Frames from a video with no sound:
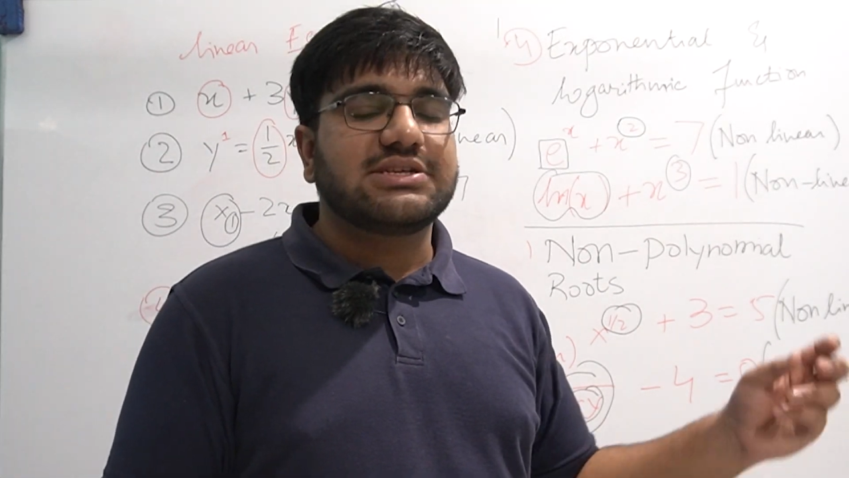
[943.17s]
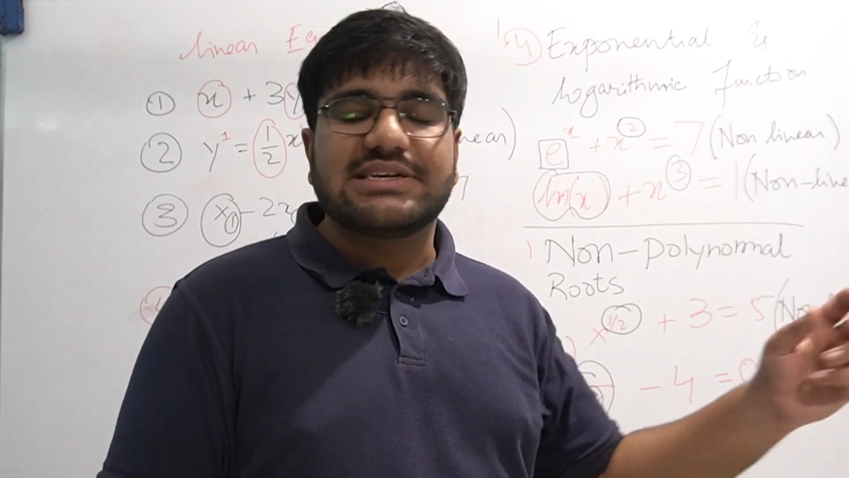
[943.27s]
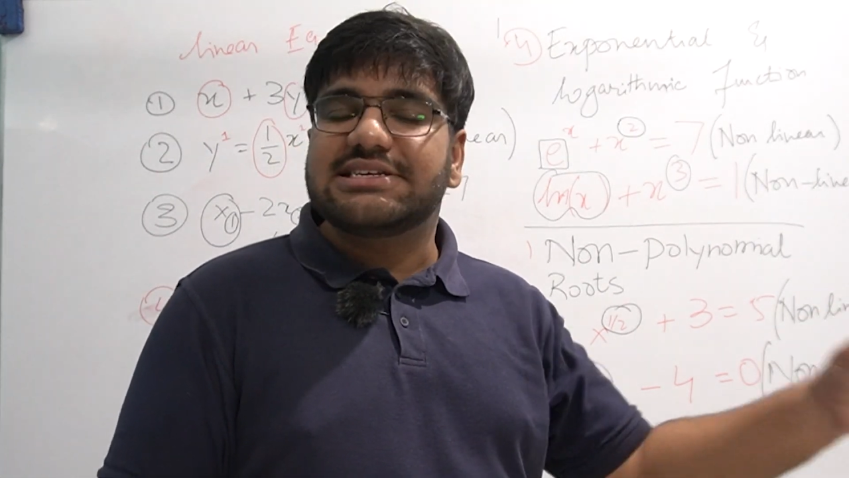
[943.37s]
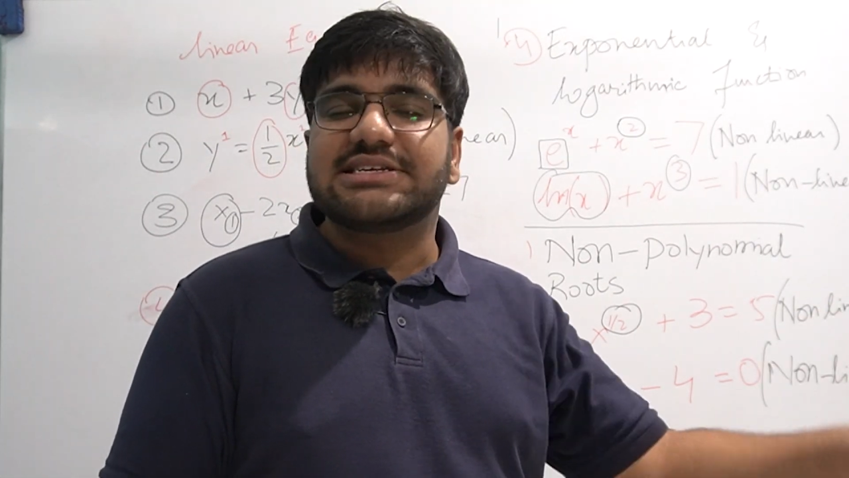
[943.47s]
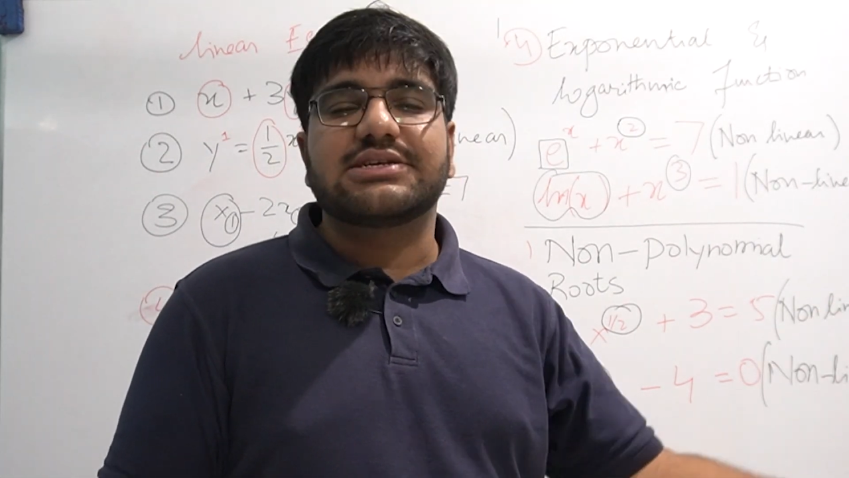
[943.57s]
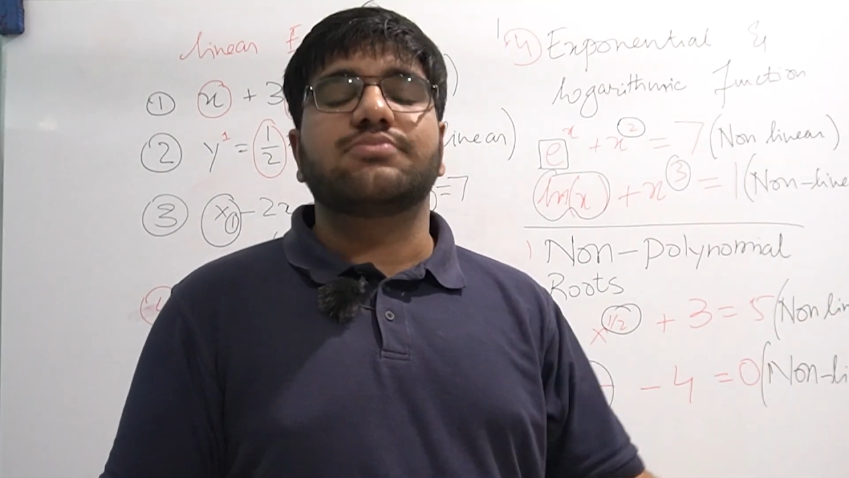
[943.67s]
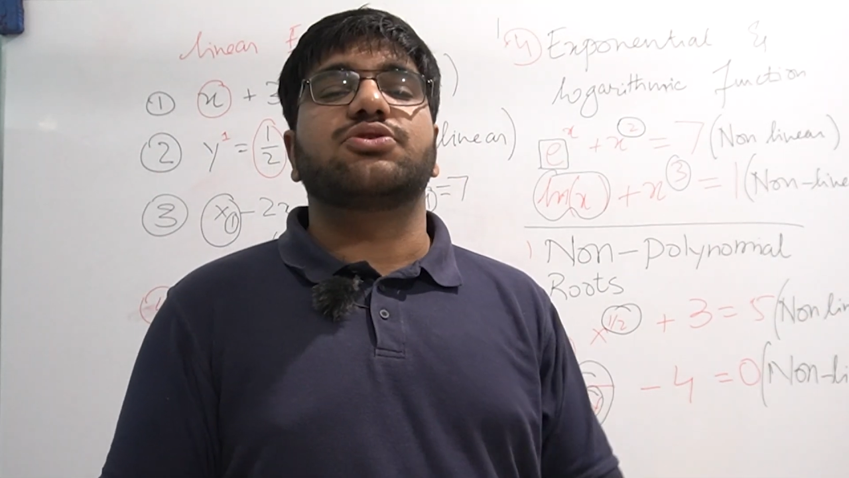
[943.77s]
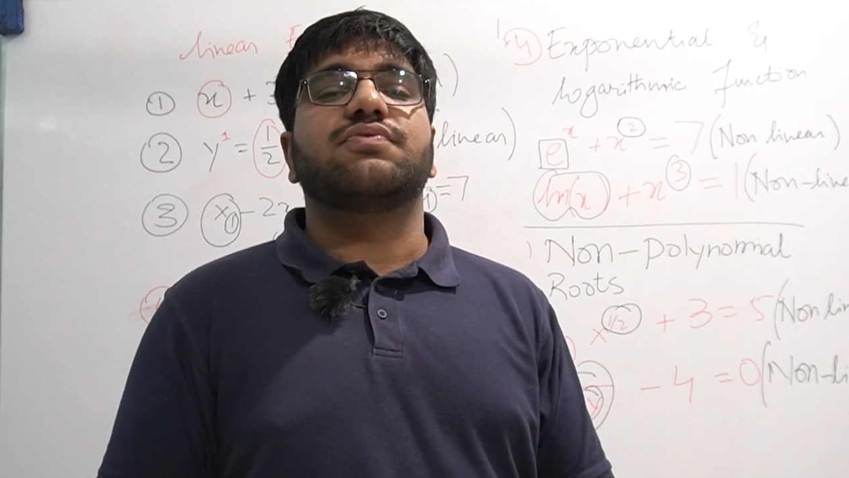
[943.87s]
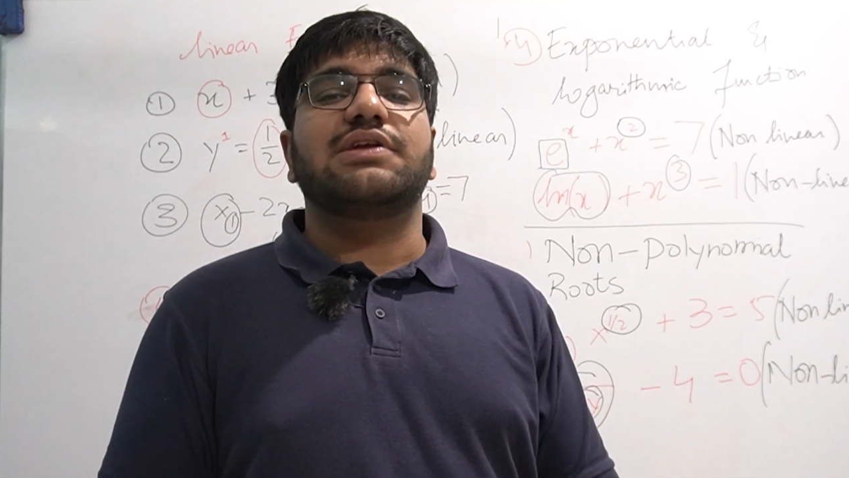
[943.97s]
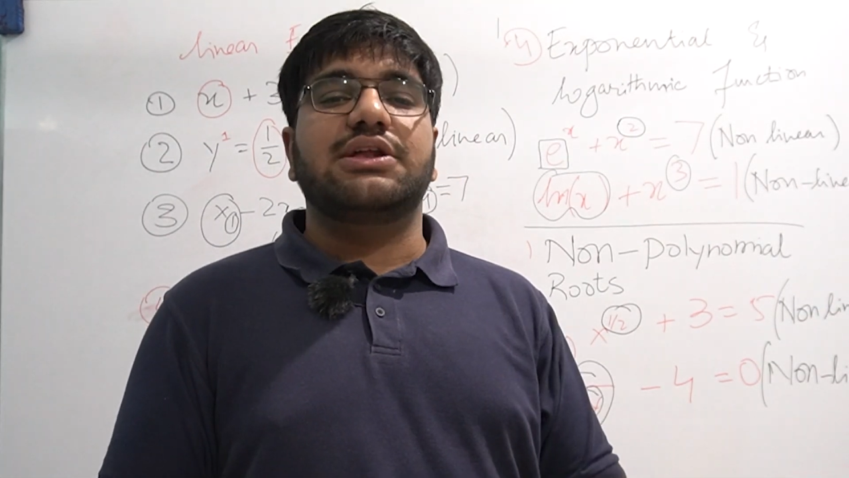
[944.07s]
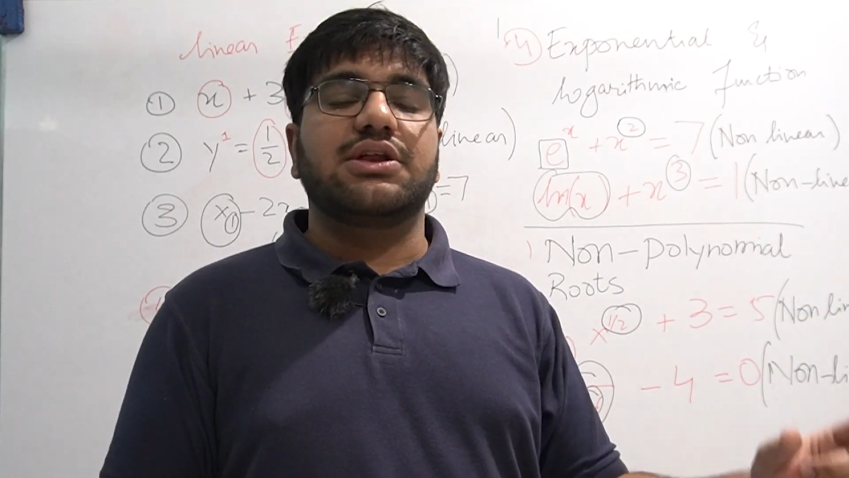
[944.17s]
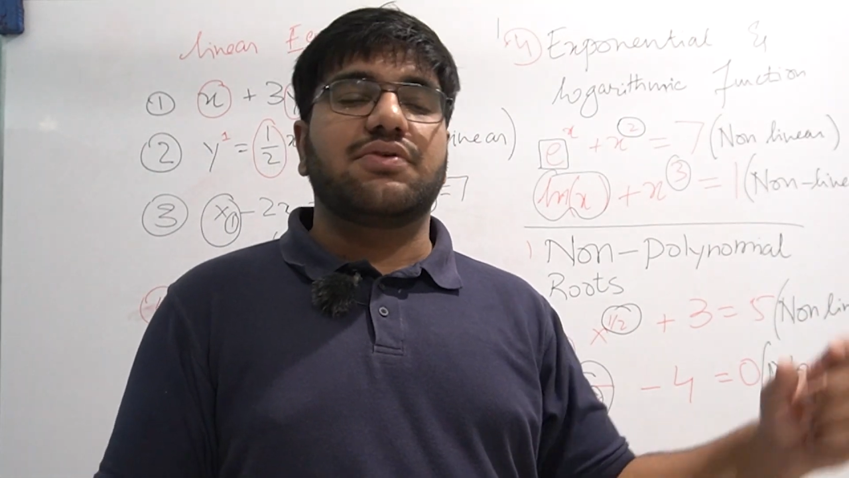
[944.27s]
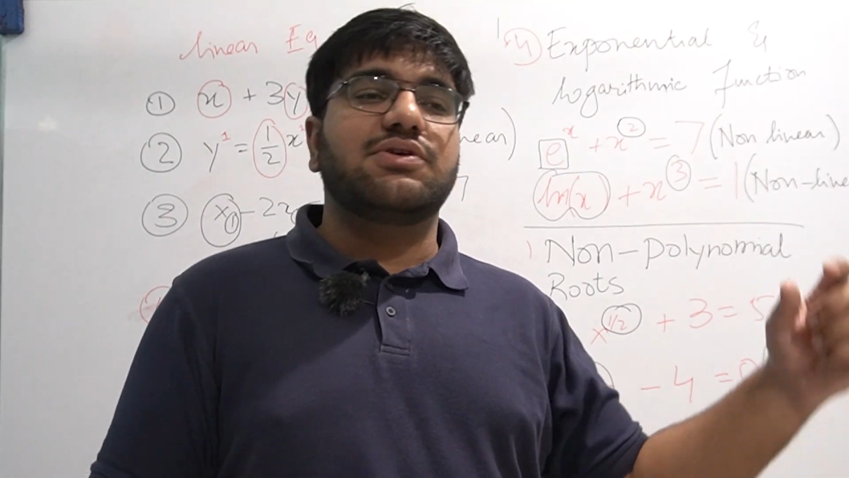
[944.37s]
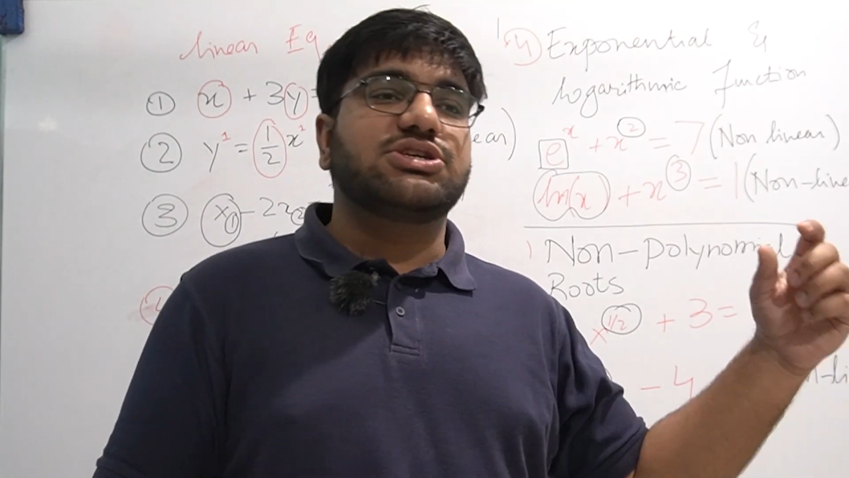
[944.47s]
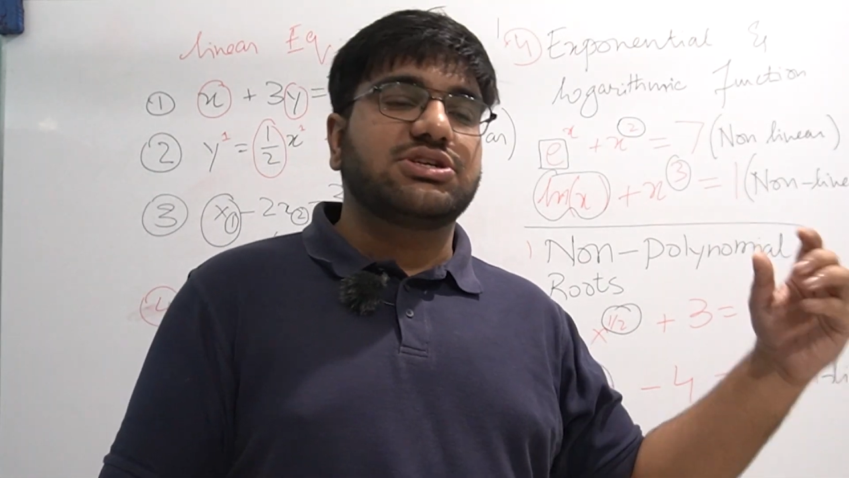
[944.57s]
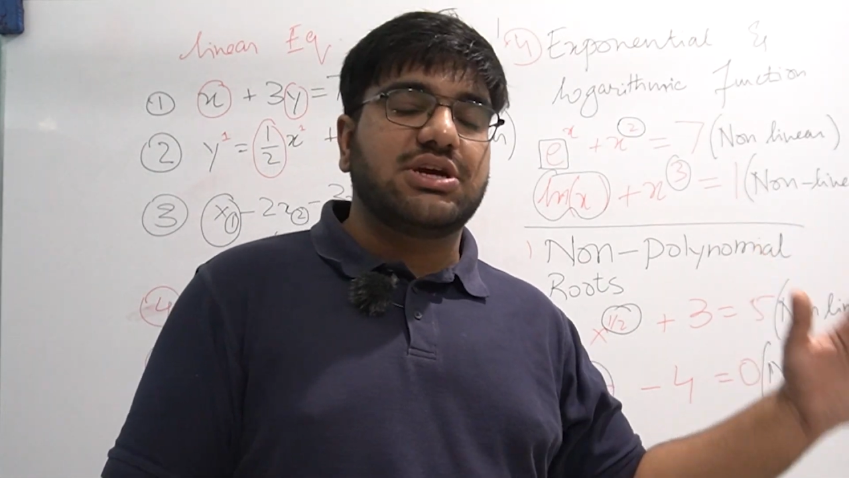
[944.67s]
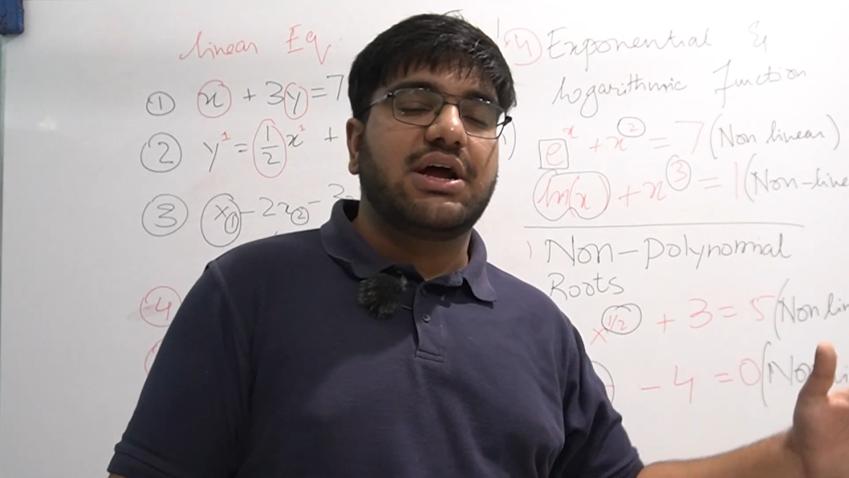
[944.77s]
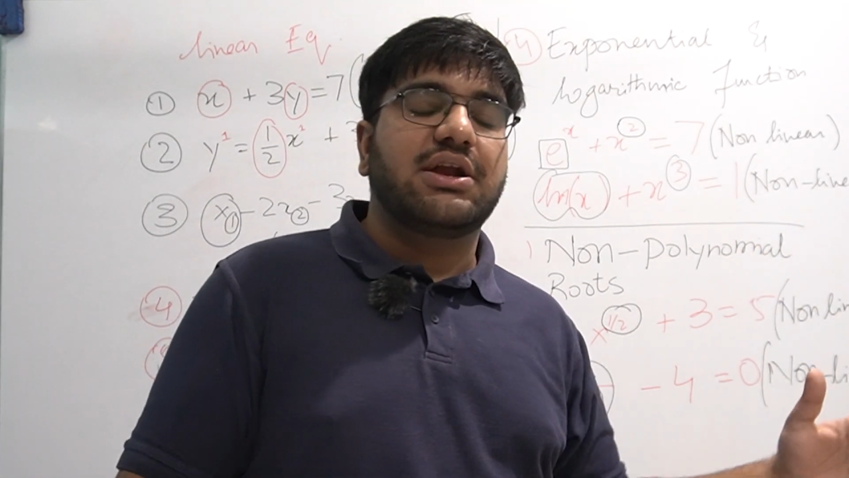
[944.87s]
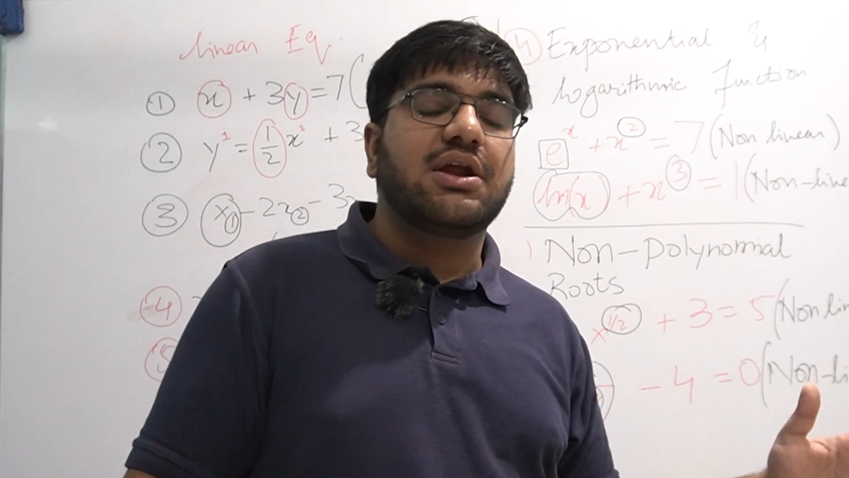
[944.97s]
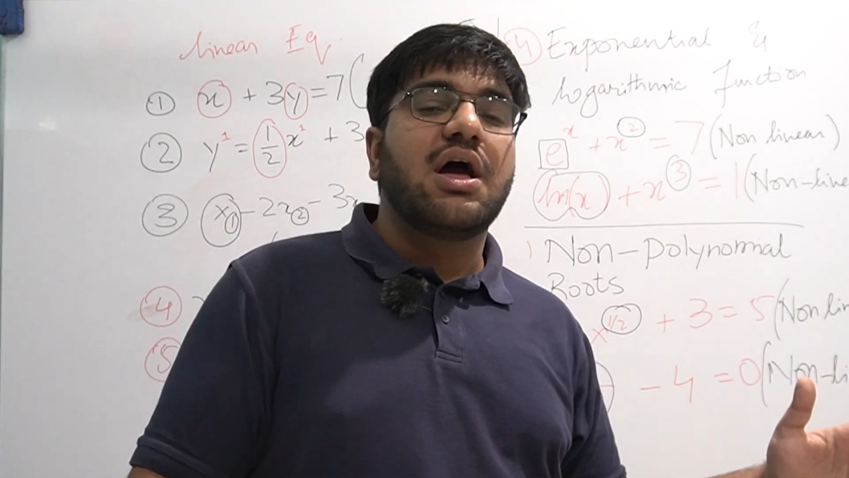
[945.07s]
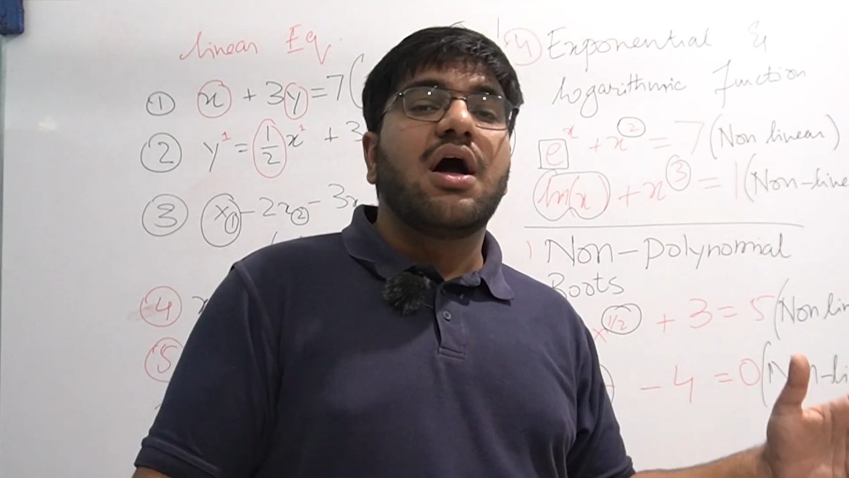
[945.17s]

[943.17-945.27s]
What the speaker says: the systems of linear equation, and